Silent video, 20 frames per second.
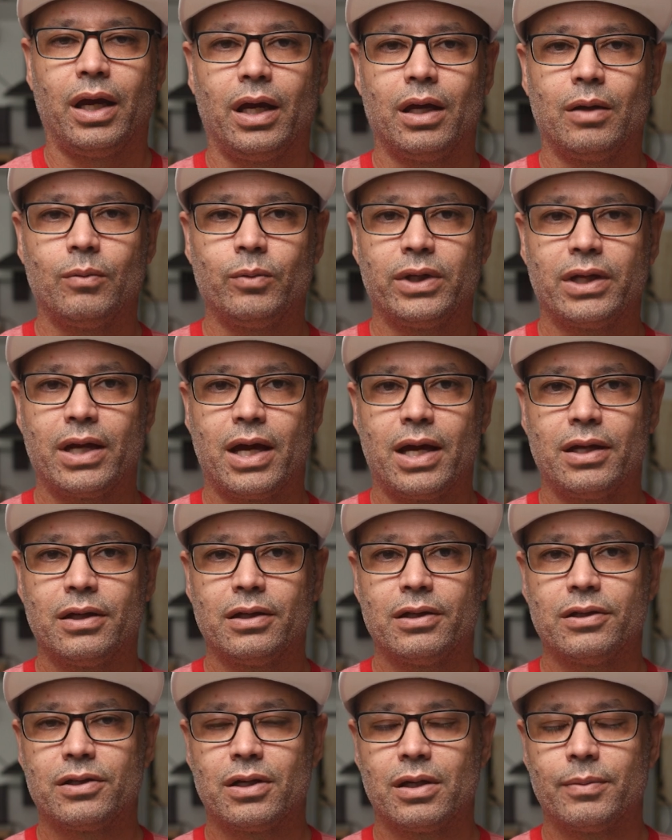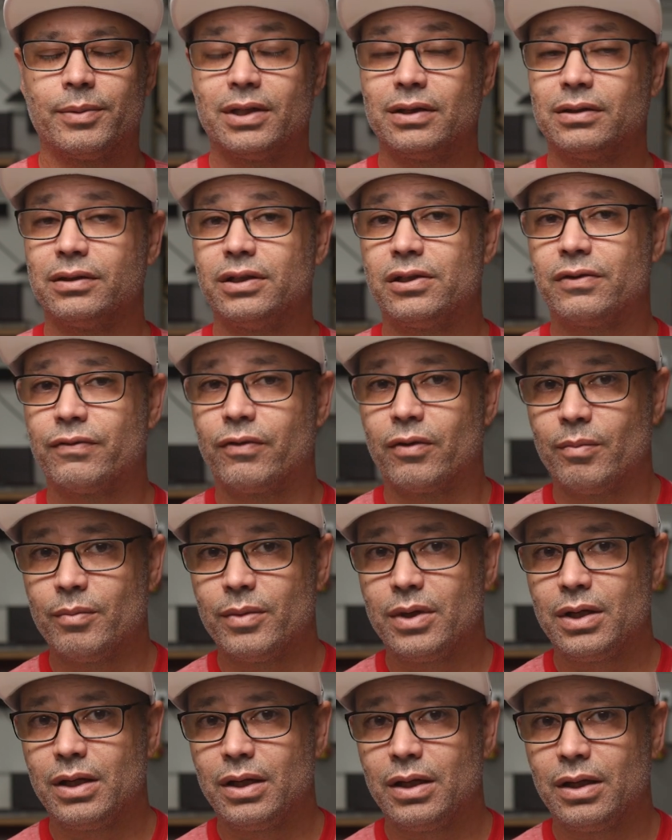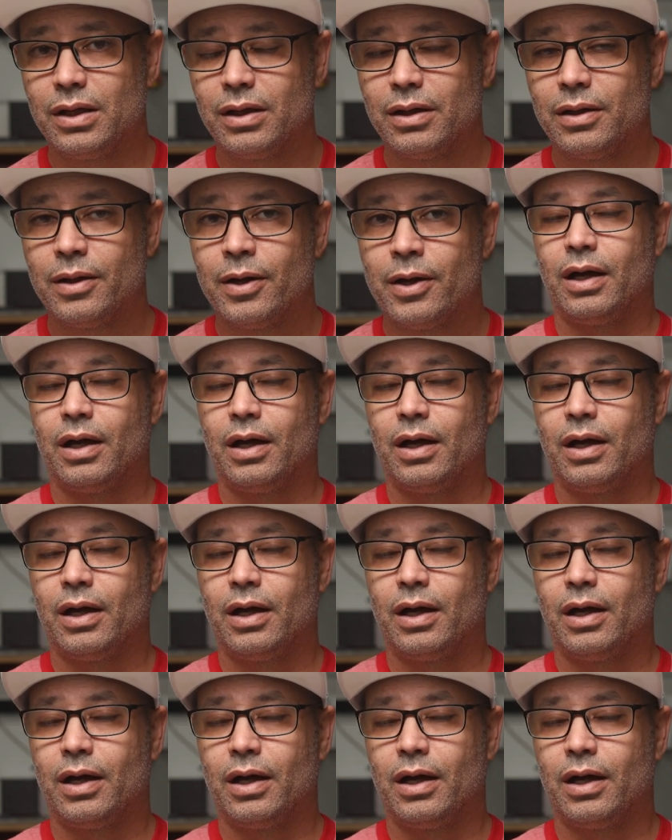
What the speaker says: And we kind of determined, at least for me,